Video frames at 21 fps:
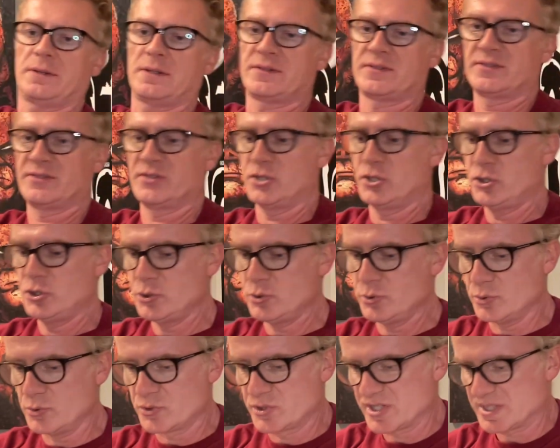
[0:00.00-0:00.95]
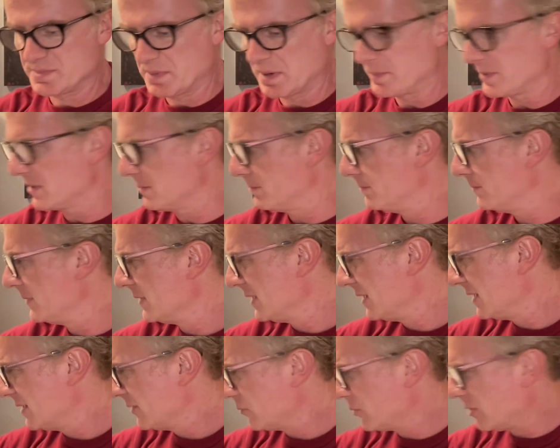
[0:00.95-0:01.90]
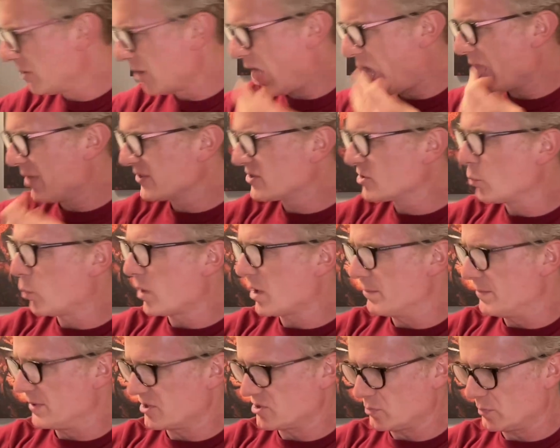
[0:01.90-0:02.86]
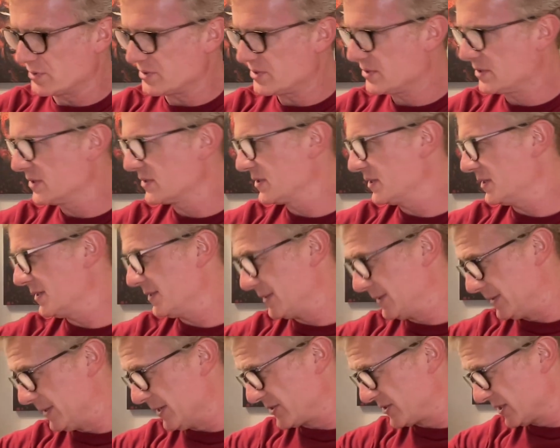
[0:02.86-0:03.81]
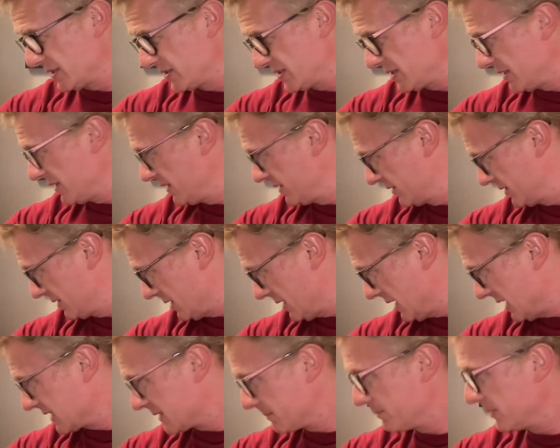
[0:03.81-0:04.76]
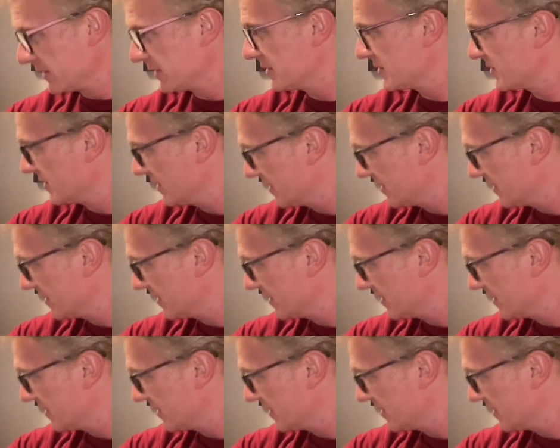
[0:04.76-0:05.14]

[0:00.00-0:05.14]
This is huge. This might be this is one of the biggest ones because the Sin City's as big